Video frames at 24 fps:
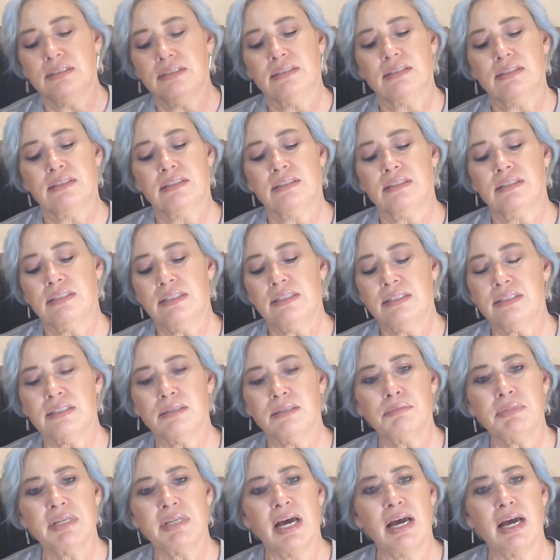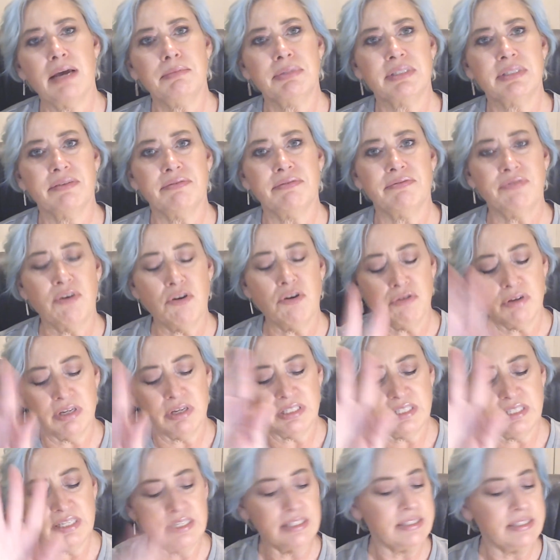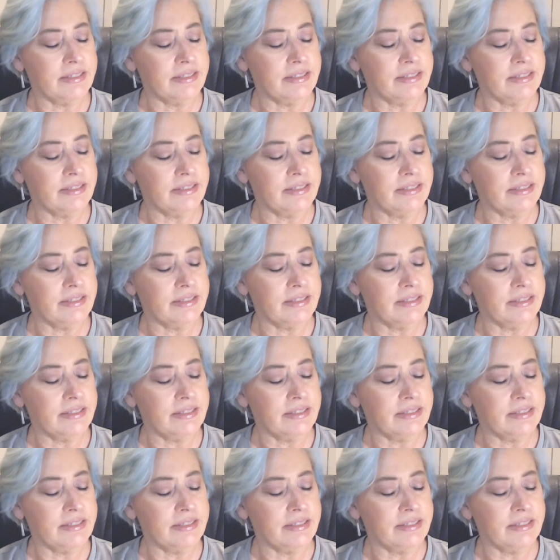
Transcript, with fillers: See, sometimes it focuses